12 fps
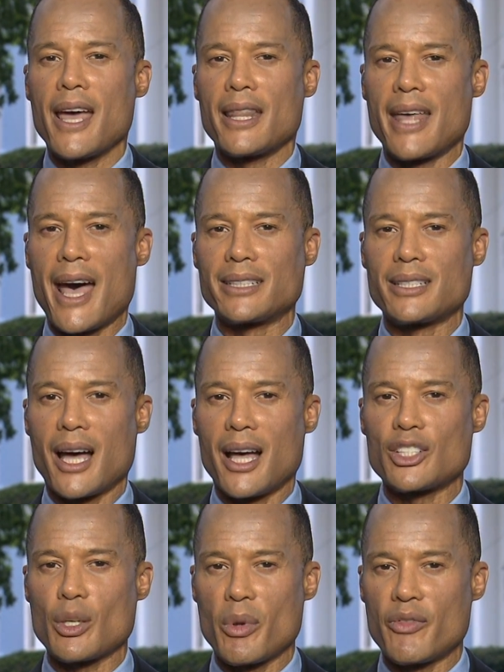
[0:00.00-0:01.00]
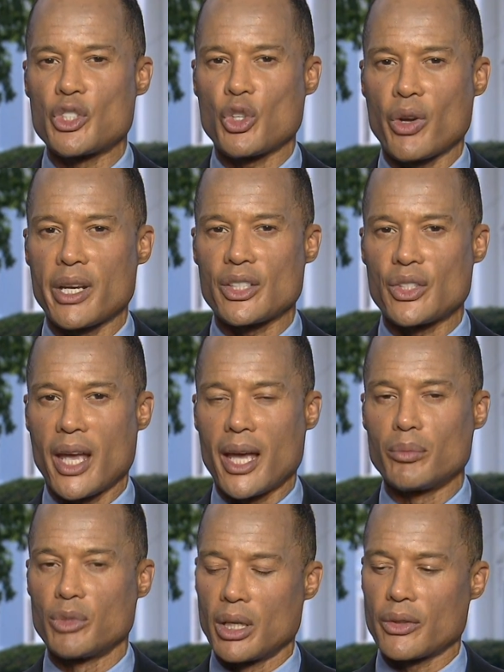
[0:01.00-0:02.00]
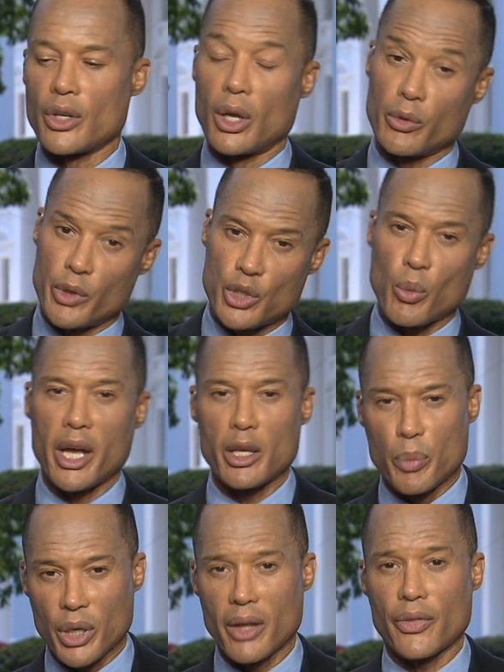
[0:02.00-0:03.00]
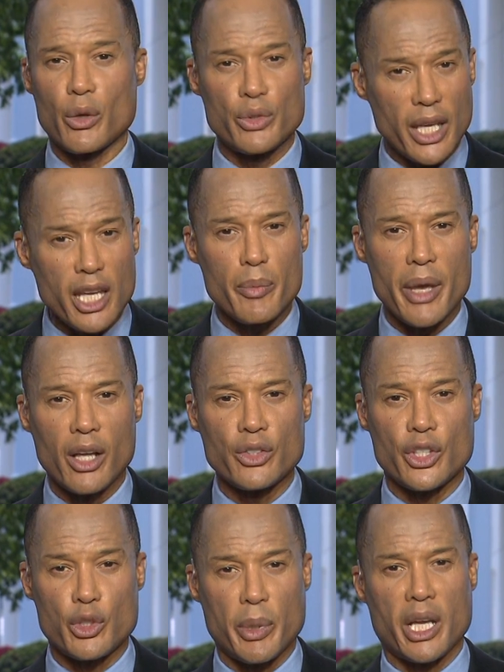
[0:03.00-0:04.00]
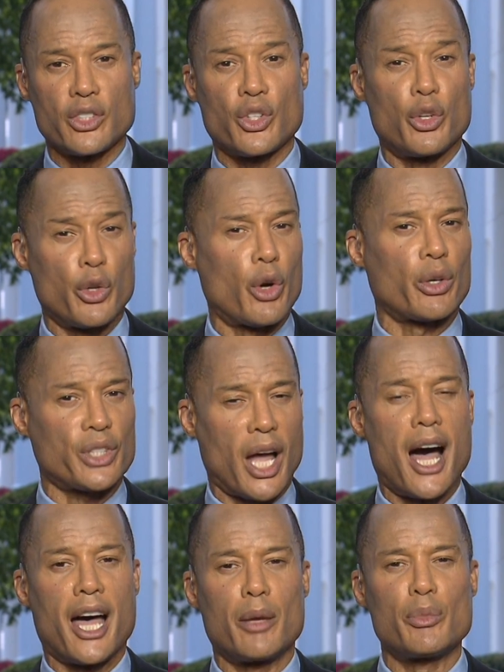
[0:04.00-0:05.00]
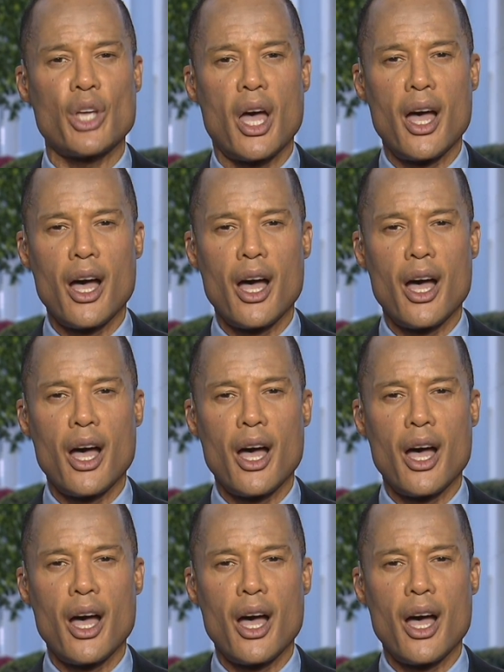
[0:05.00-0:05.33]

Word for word: that uh, some of his critics say, look, the only reason why he put out those emails is because the New York Times